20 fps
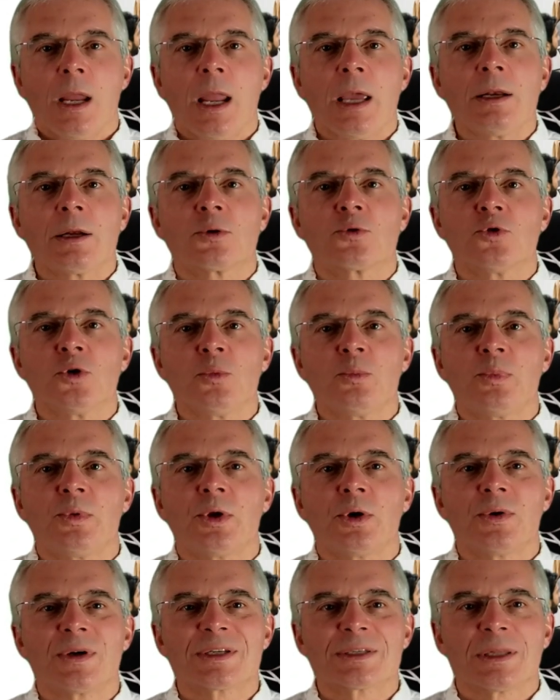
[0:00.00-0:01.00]
In a group,
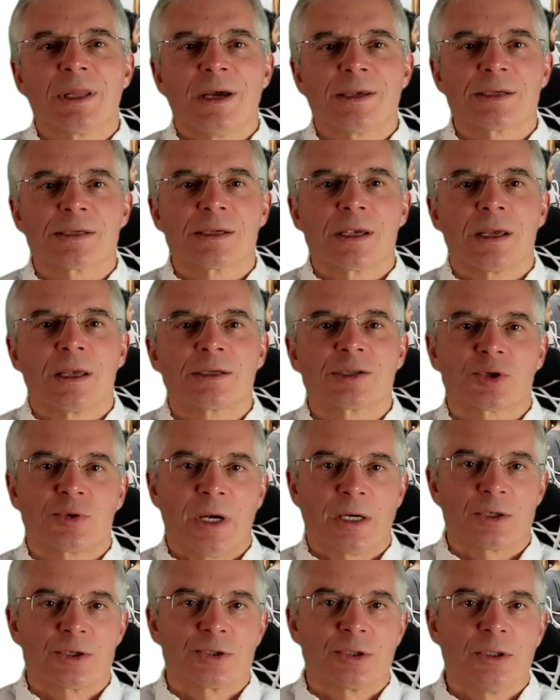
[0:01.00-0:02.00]
there is less
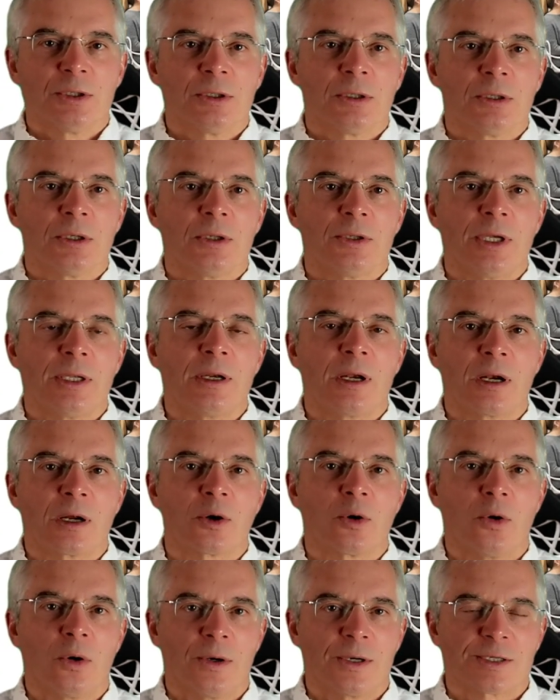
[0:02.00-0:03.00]
structure than in a
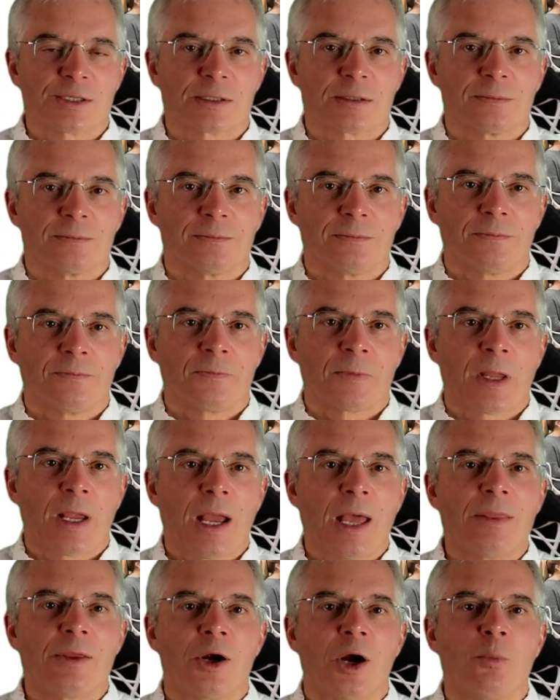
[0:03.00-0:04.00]
course,
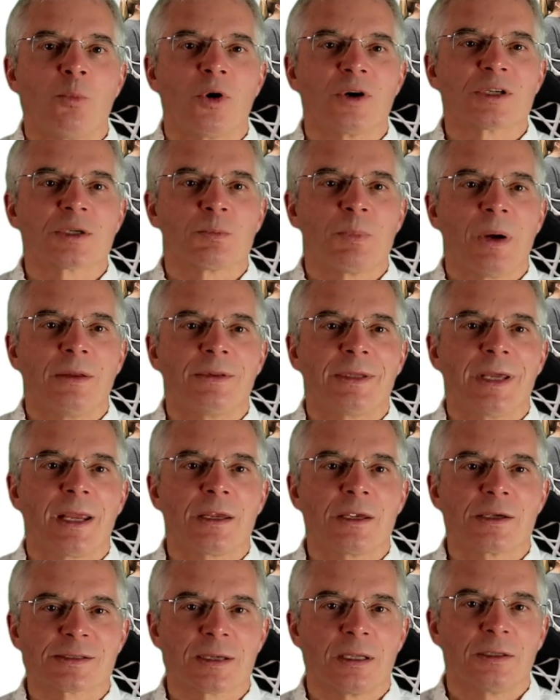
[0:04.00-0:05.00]
and there are more
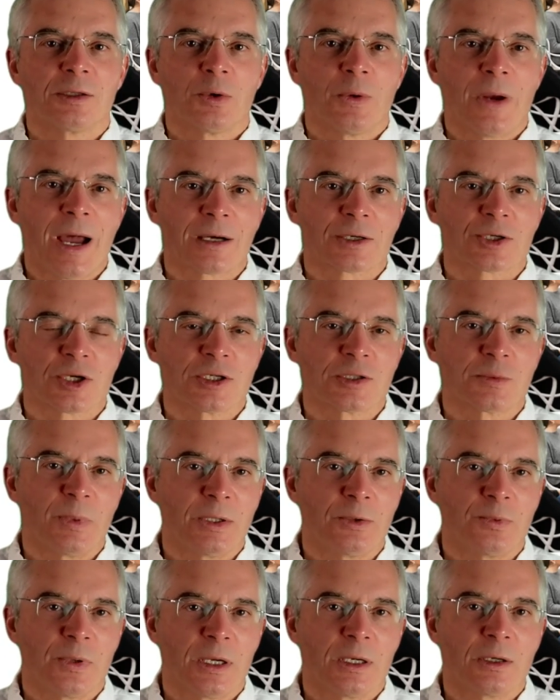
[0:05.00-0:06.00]
spontaneous interactions
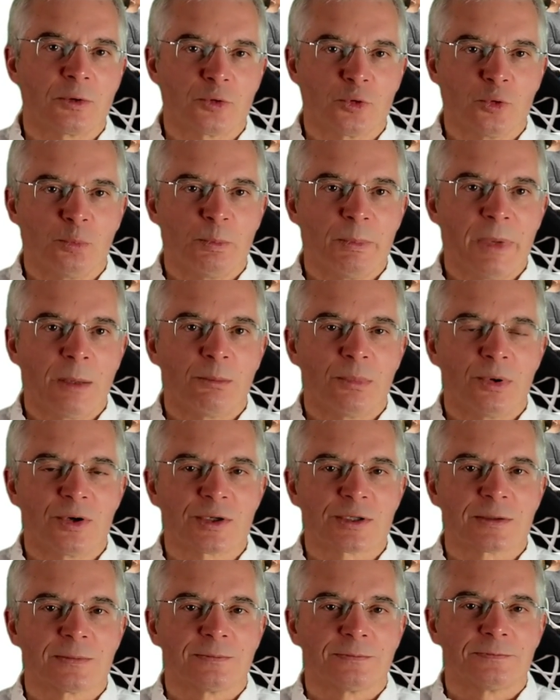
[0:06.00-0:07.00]
between group
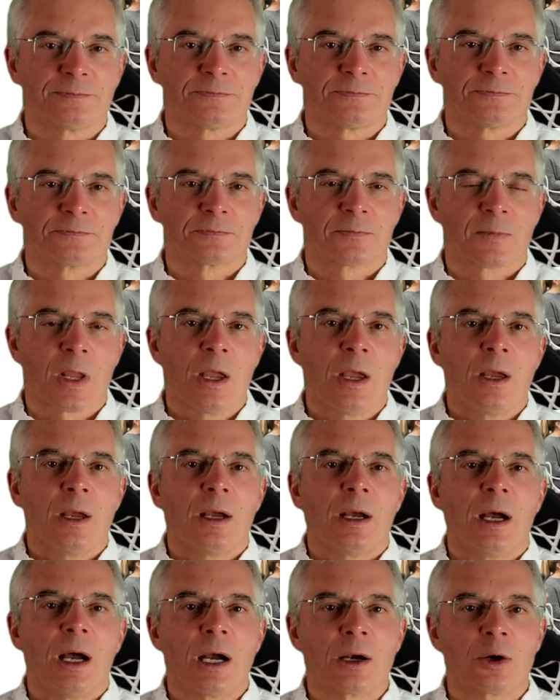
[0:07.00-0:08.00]
members.
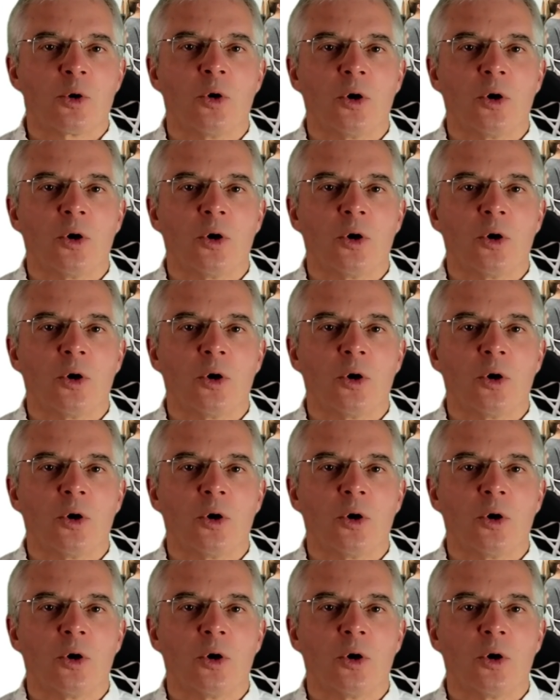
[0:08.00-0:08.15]
A